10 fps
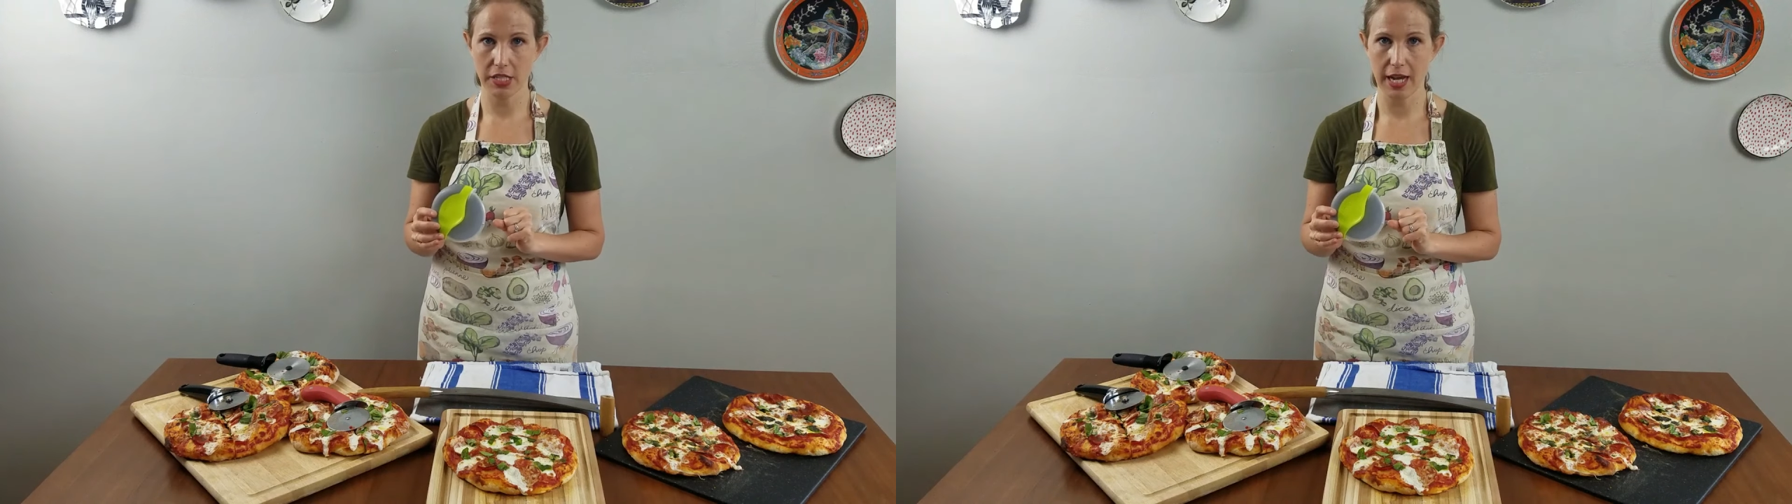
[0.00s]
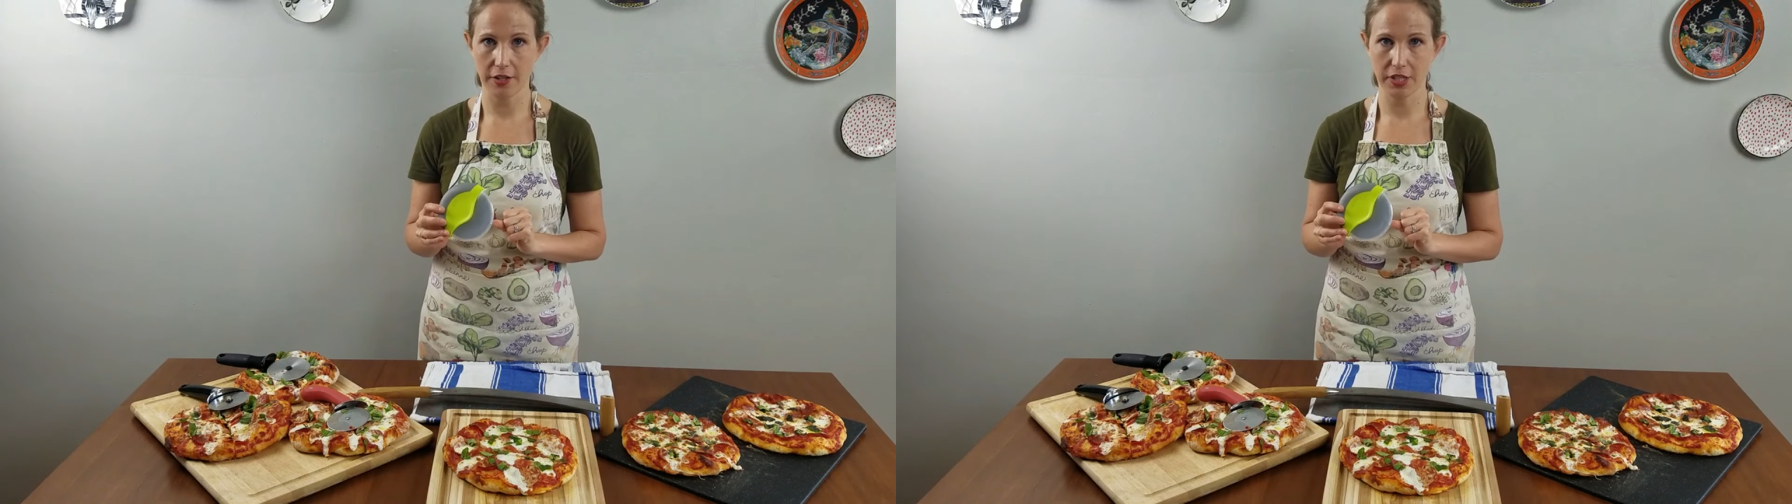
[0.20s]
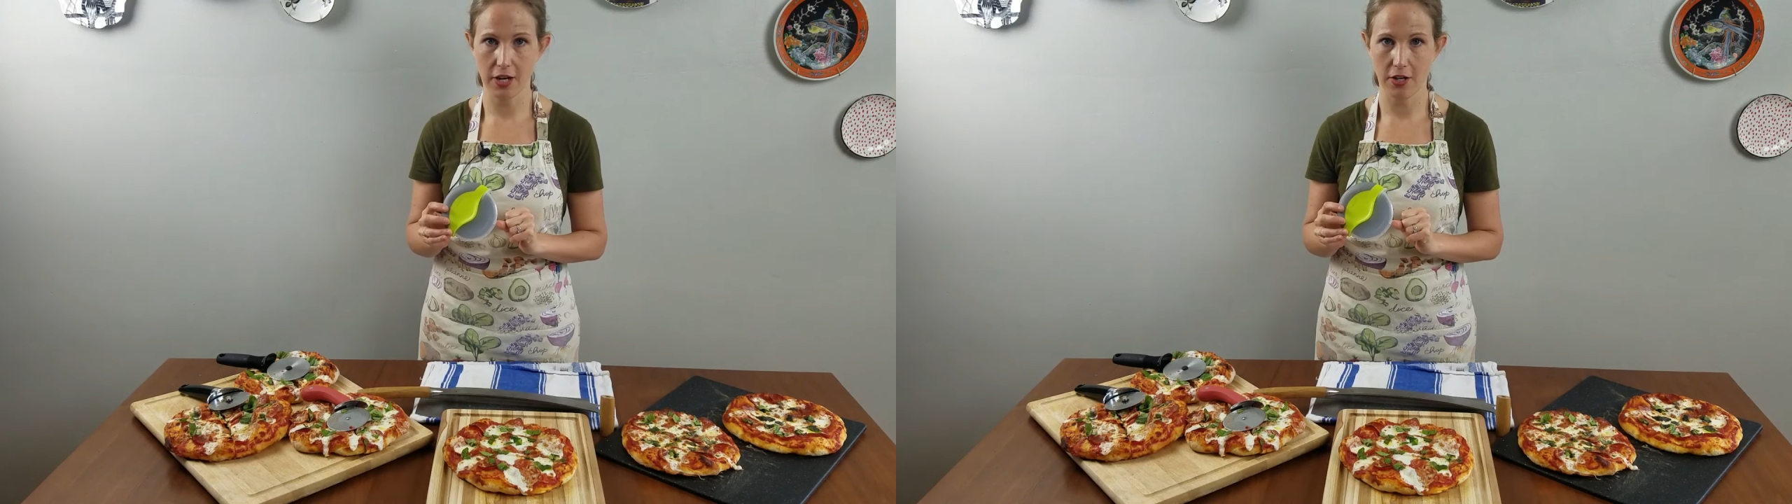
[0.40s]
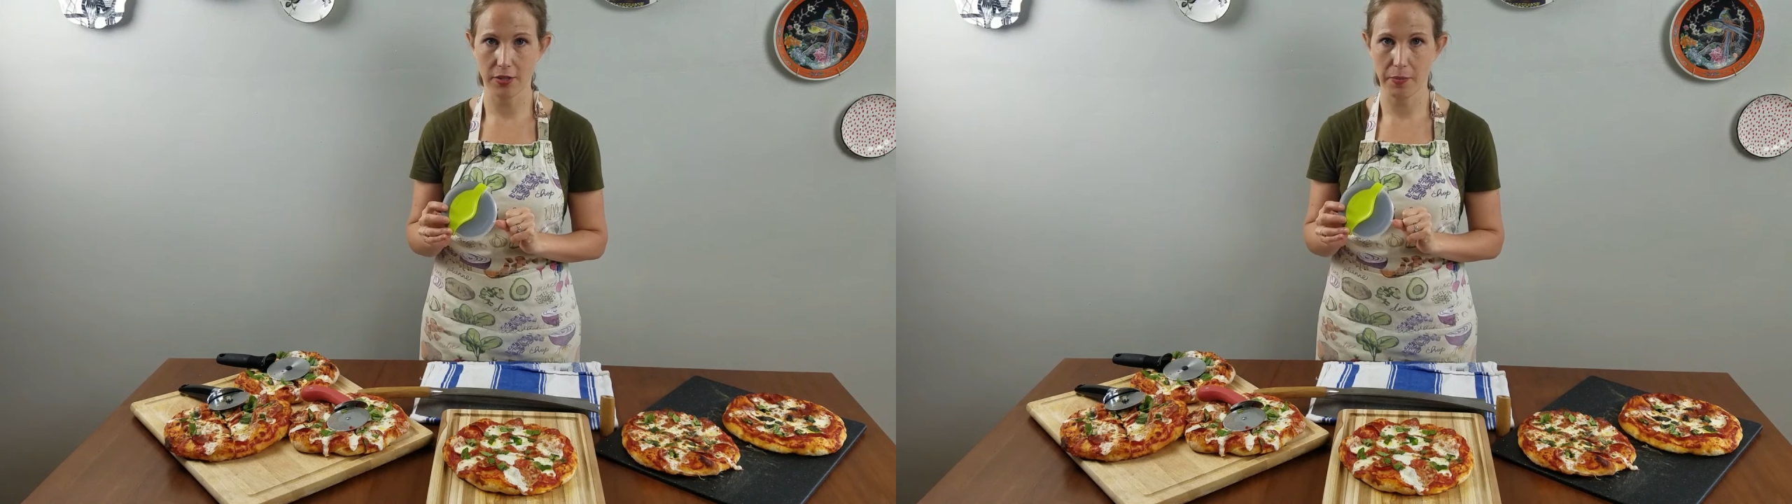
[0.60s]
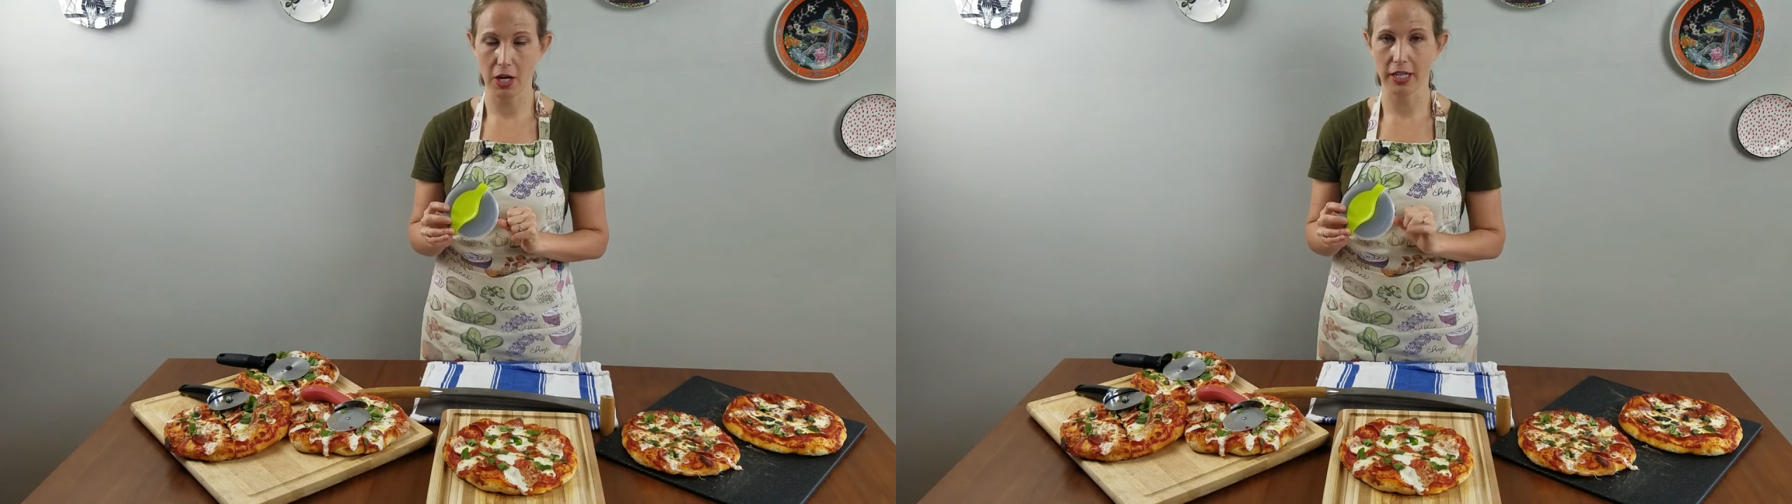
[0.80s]
out there on
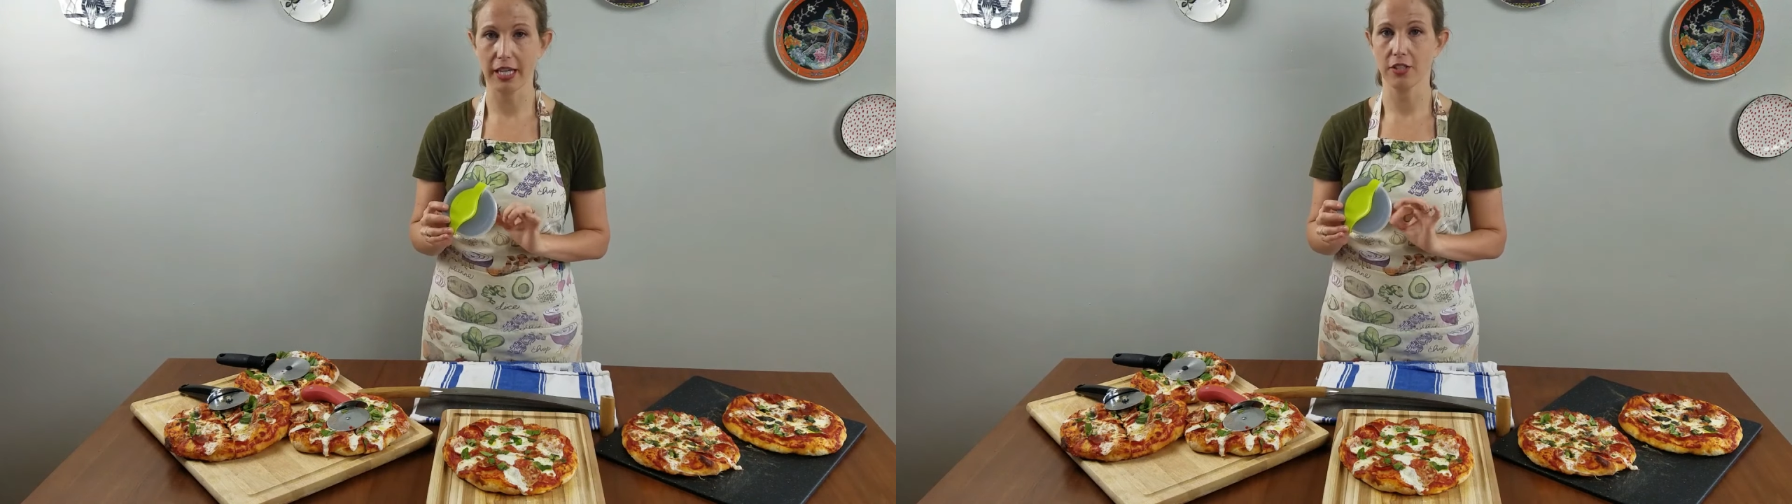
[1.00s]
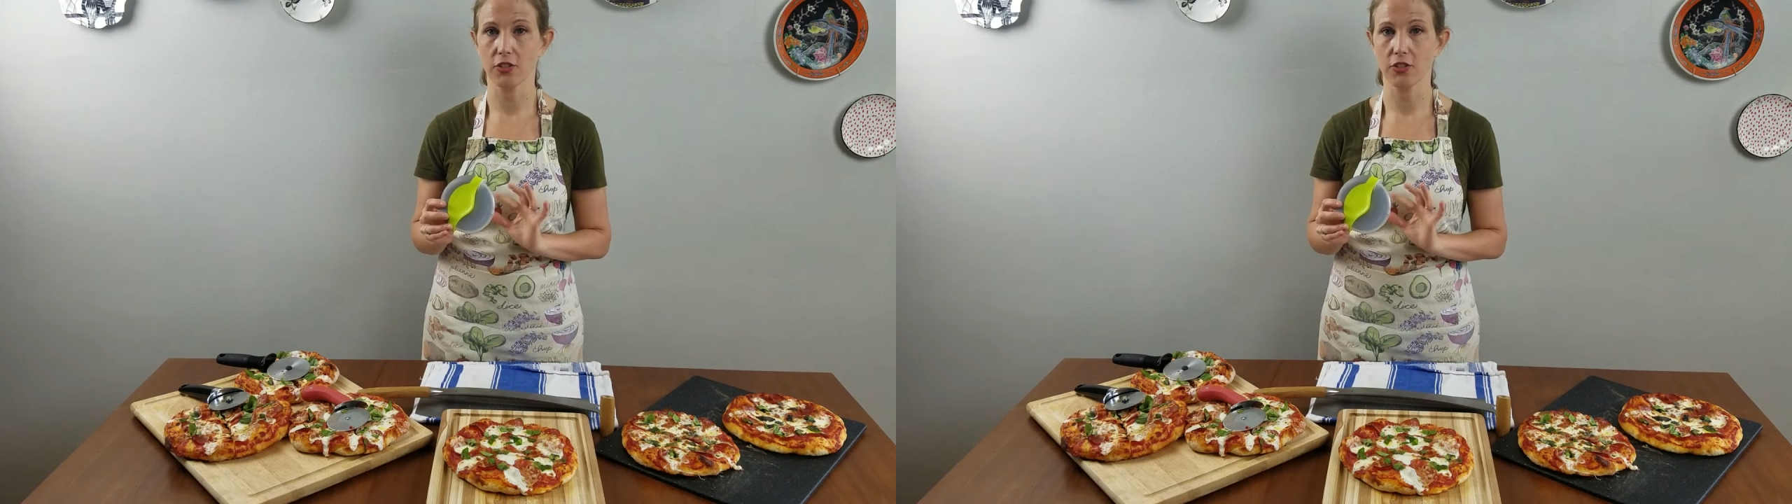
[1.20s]
the market.